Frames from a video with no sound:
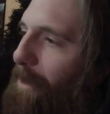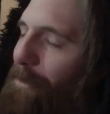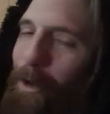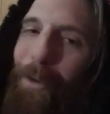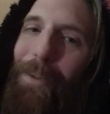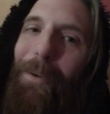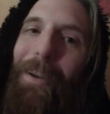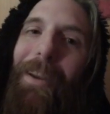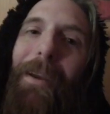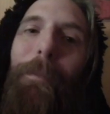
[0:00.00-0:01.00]
Nurse
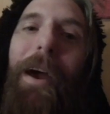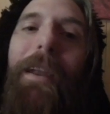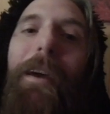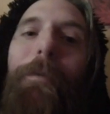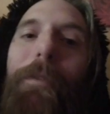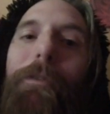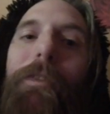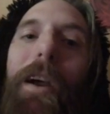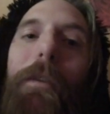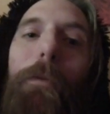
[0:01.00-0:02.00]
3D, man, I've been
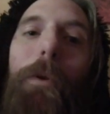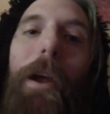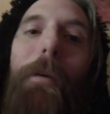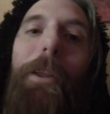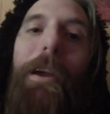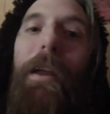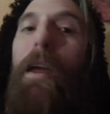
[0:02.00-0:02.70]
fucking rambling.